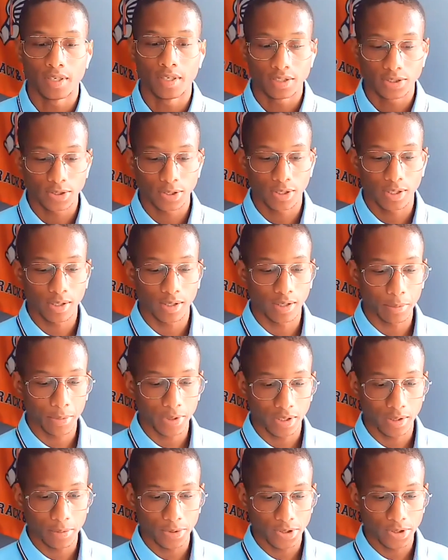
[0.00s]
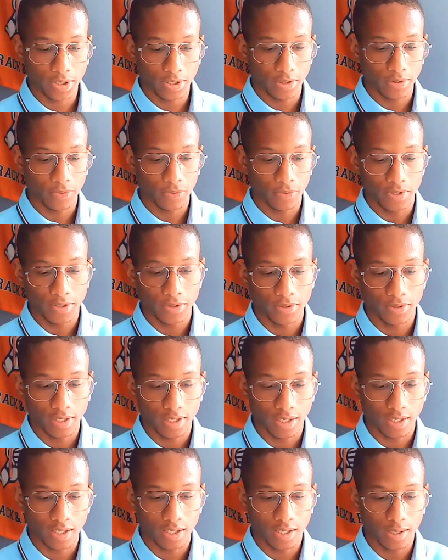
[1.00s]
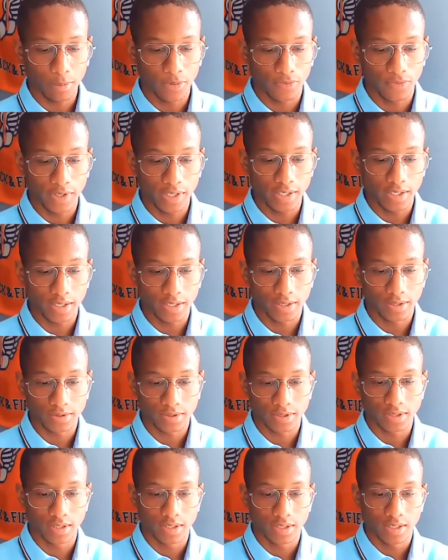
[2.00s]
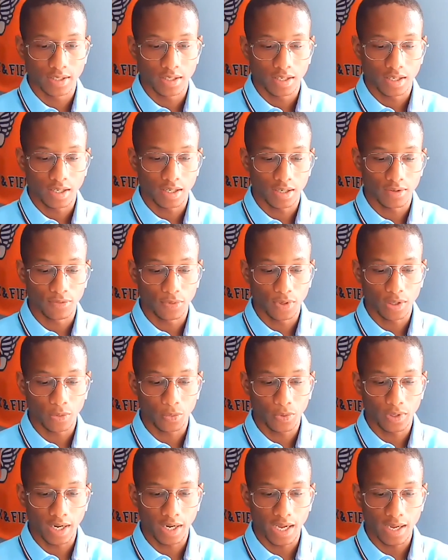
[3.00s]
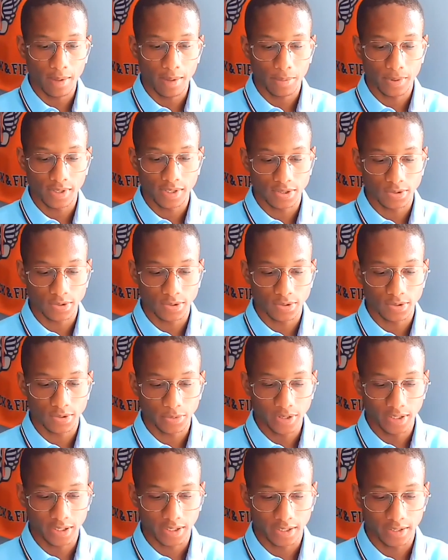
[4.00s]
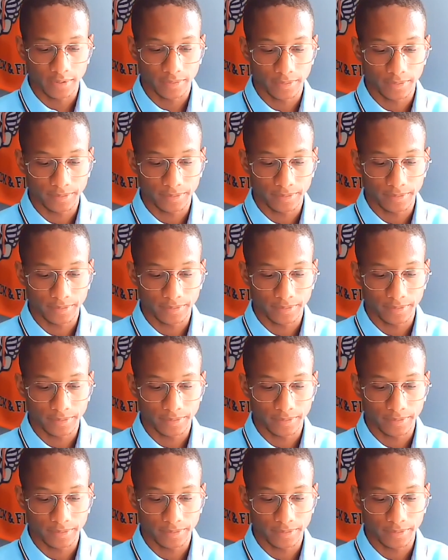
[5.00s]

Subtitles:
So let me share with you a couple videos of what happened this weekend.